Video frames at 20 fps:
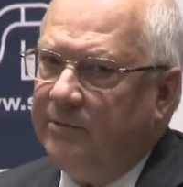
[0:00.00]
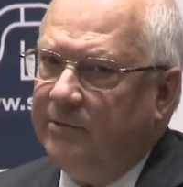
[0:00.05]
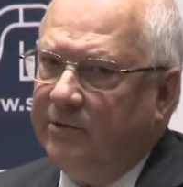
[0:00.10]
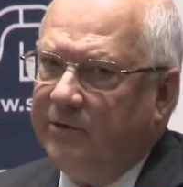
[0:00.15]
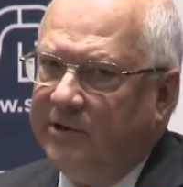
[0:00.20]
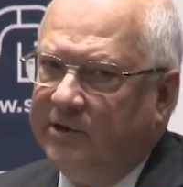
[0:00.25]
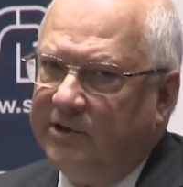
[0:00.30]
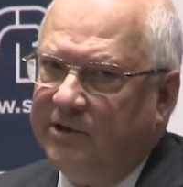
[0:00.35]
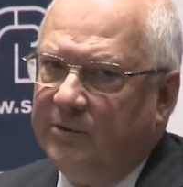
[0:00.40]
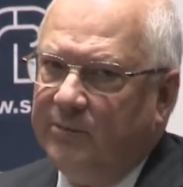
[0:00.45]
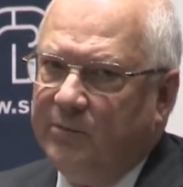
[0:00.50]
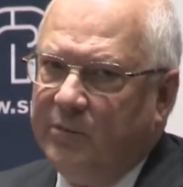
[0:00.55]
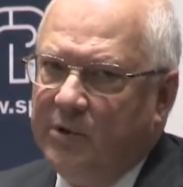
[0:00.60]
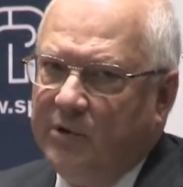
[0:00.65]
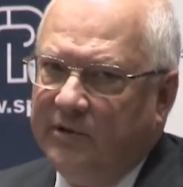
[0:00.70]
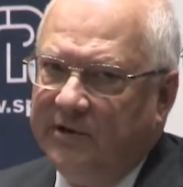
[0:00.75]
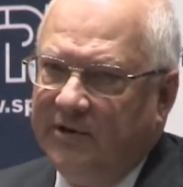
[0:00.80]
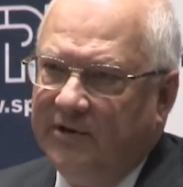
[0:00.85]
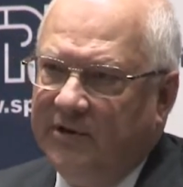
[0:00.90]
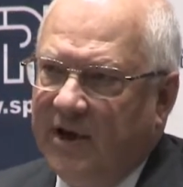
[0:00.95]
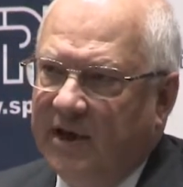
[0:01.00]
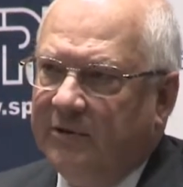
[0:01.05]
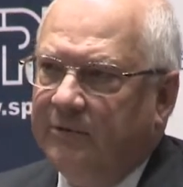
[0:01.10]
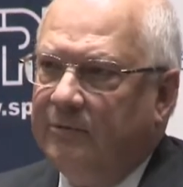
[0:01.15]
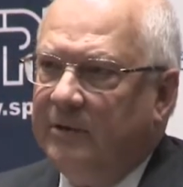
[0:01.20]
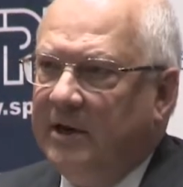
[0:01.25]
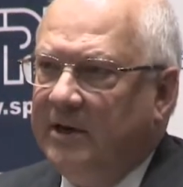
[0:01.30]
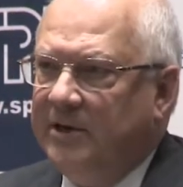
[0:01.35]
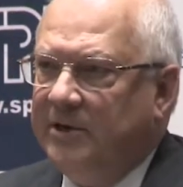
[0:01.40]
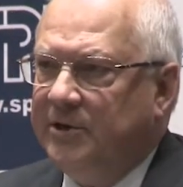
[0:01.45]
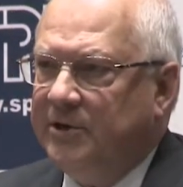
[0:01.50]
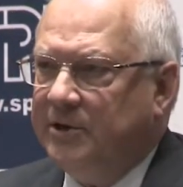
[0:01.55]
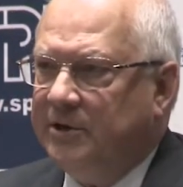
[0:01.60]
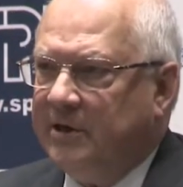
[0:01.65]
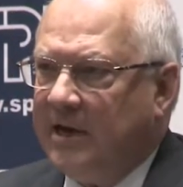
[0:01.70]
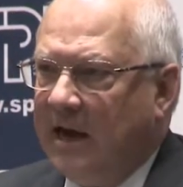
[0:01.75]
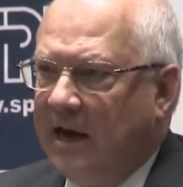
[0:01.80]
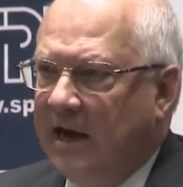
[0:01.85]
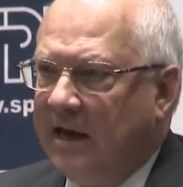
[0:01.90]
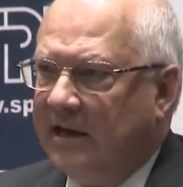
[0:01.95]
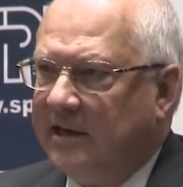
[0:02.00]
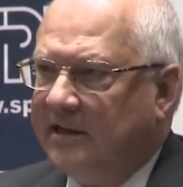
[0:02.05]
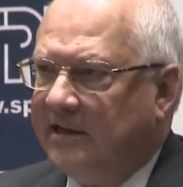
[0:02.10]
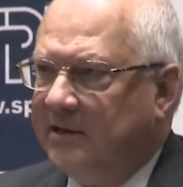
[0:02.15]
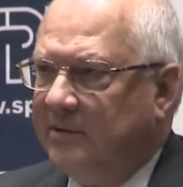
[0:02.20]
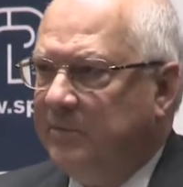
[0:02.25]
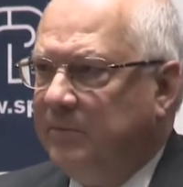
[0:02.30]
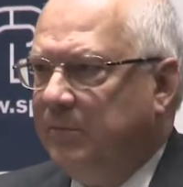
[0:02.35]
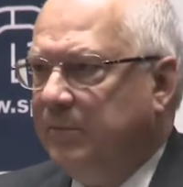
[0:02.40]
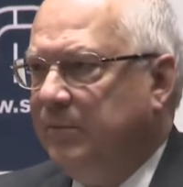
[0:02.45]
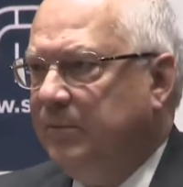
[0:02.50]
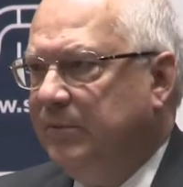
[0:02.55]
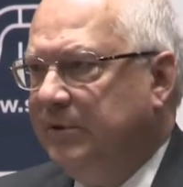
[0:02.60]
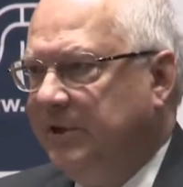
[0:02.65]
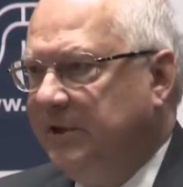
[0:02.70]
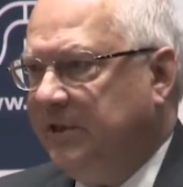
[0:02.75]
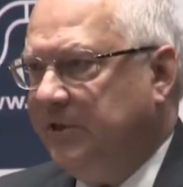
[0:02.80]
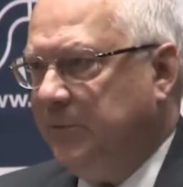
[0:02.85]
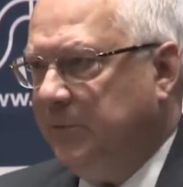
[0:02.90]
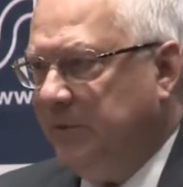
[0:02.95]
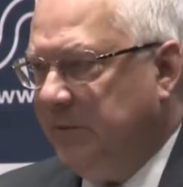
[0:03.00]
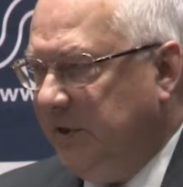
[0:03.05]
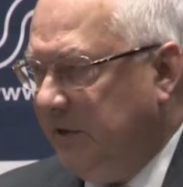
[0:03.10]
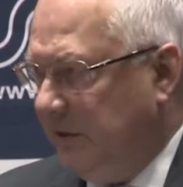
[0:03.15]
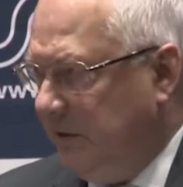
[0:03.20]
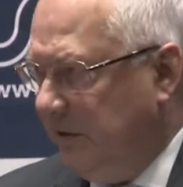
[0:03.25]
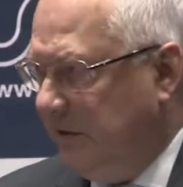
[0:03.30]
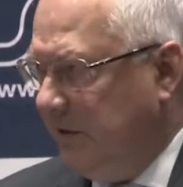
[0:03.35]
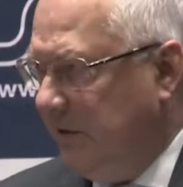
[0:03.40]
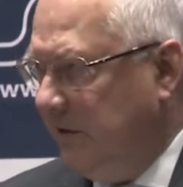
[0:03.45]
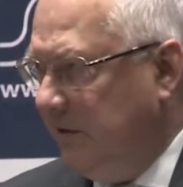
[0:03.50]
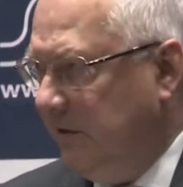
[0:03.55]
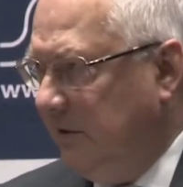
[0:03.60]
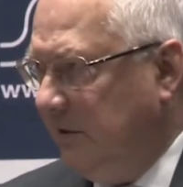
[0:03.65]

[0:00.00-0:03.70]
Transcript: would suppose that religion has disappeared.